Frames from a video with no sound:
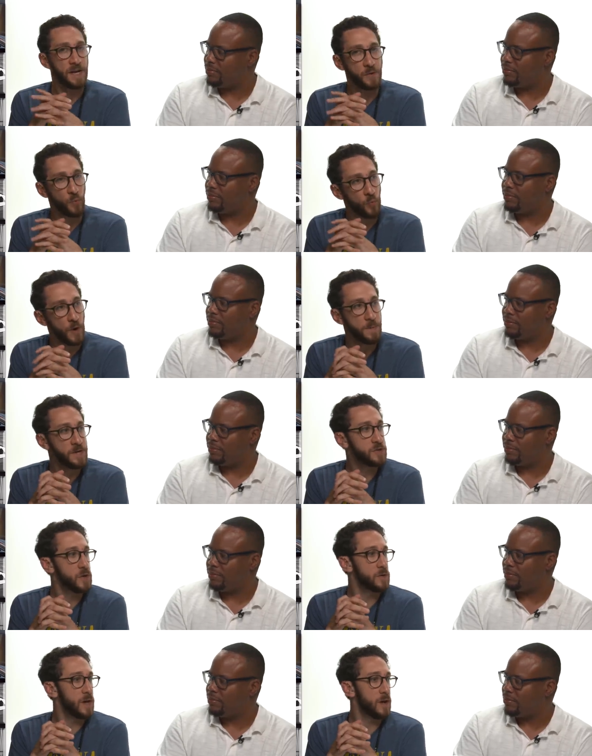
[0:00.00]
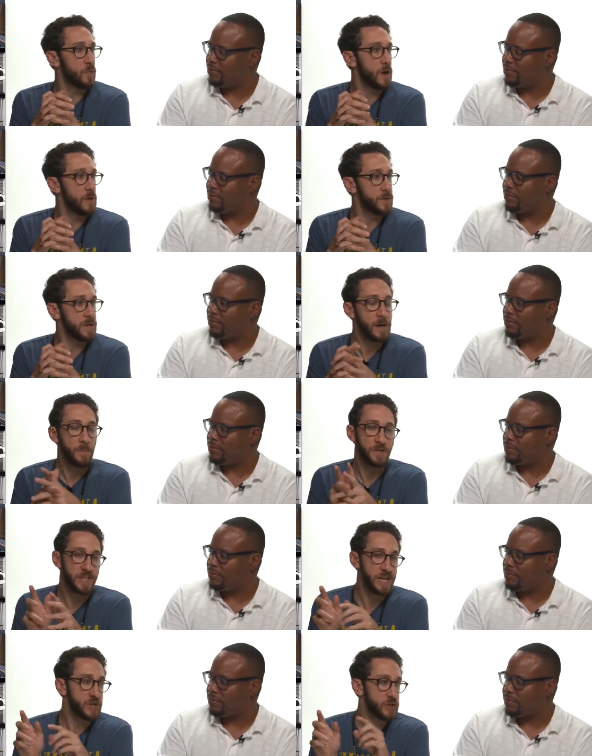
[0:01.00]
Speaker 1: And the women don't get away with it, but
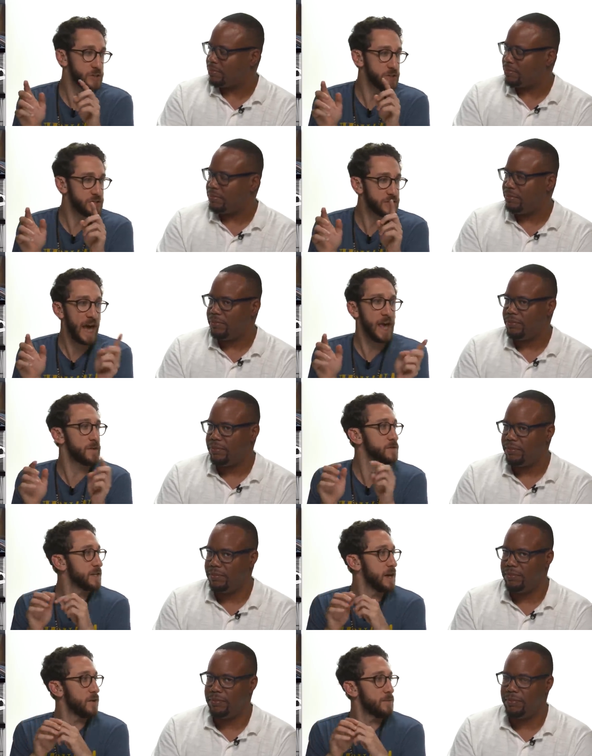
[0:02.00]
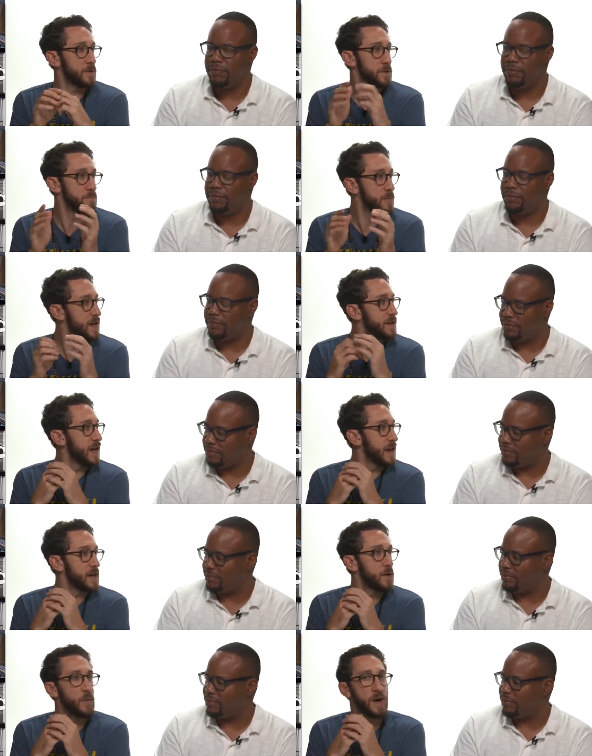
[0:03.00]
they shouldn't tattletale about the men mm.
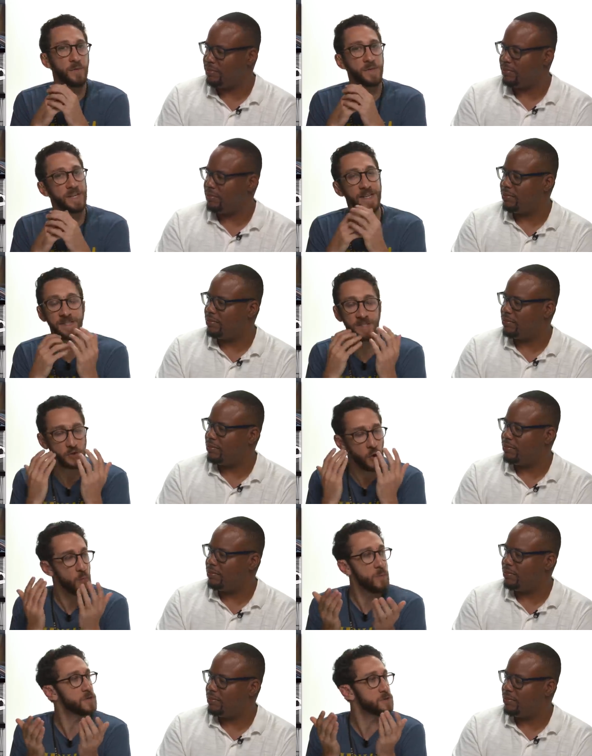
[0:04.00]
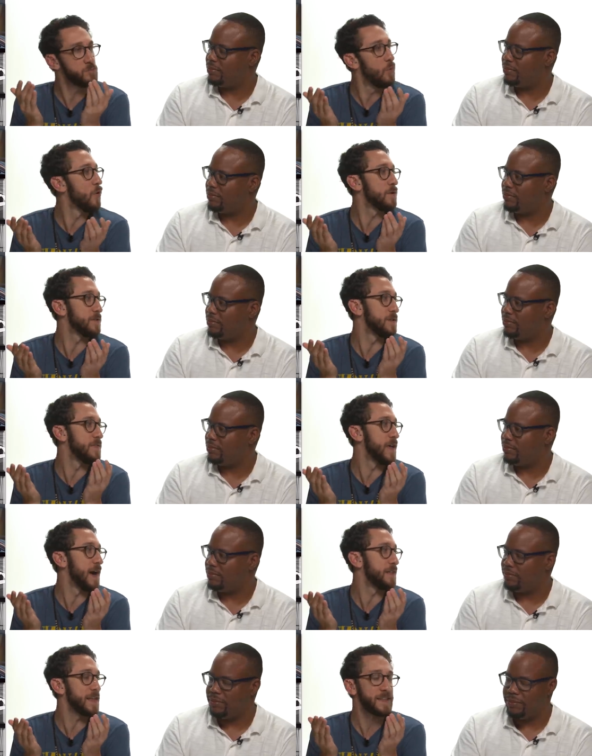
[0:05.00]
getting away with it. It's so much more than
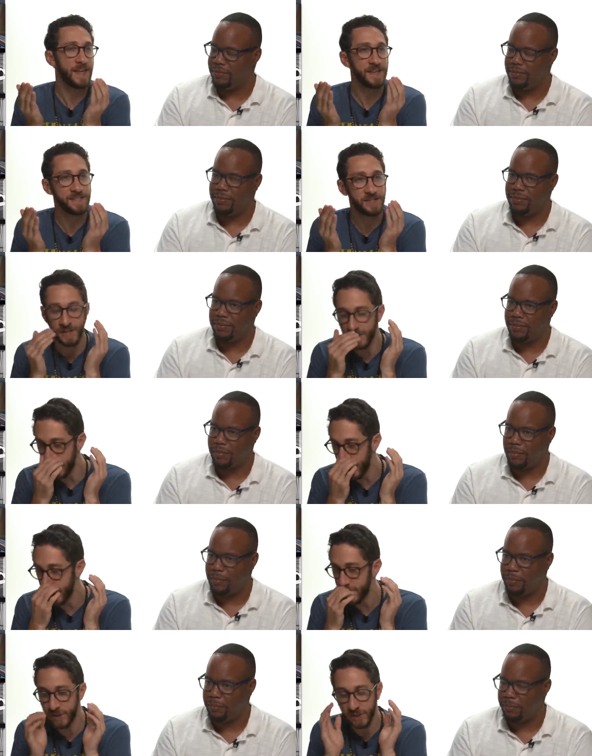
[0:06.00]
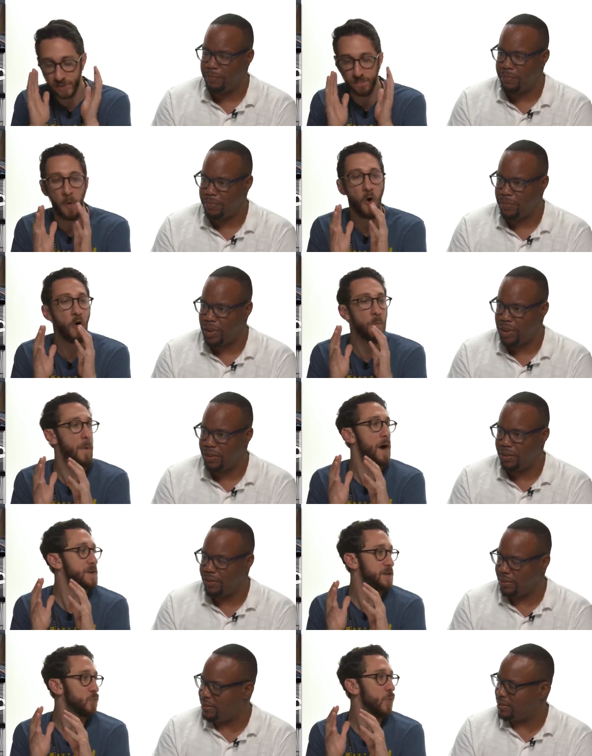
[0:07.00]
that. That, that is such a small
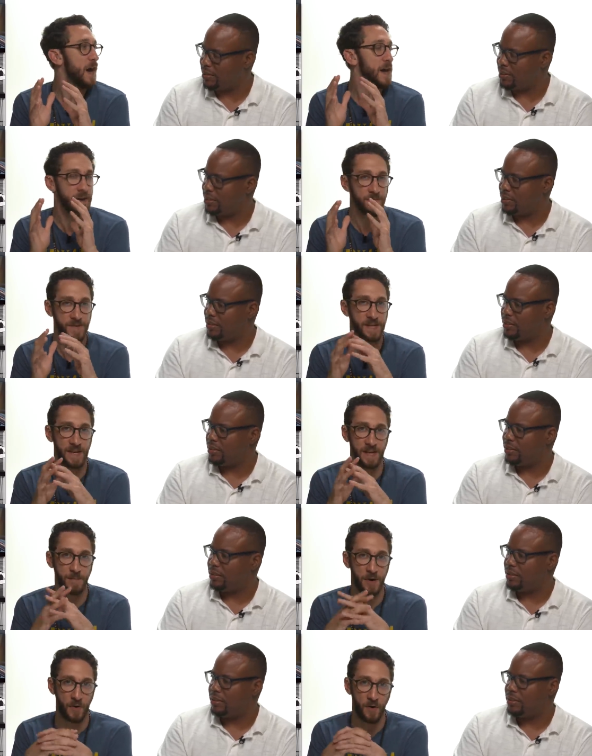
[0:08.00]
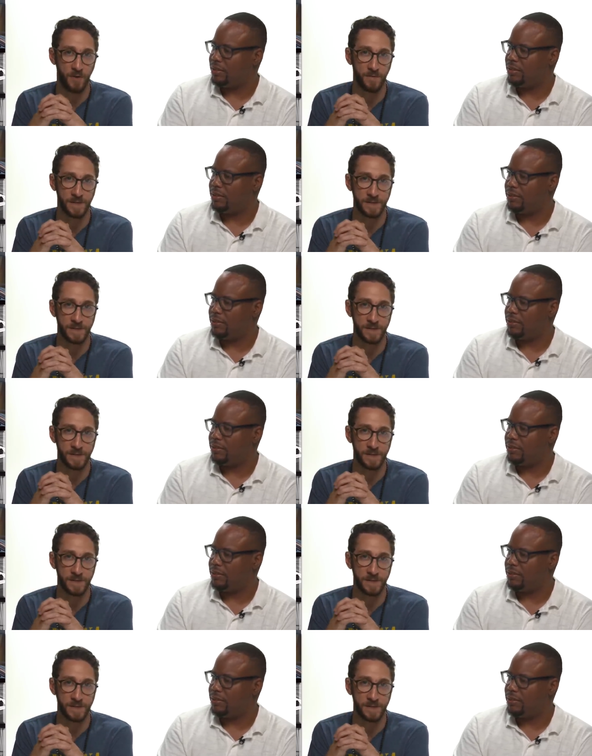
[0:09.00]
minded mm. way of thinking about all of